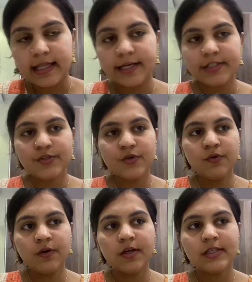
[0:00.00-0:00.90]
That is,
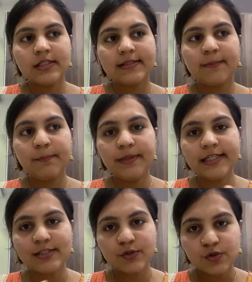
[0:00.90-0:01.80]
you
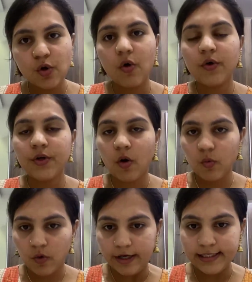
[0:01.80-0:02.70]
simply store your
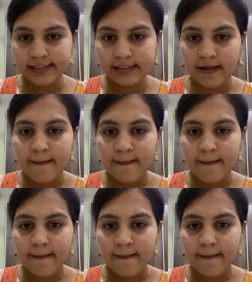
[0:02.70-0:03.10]
voice,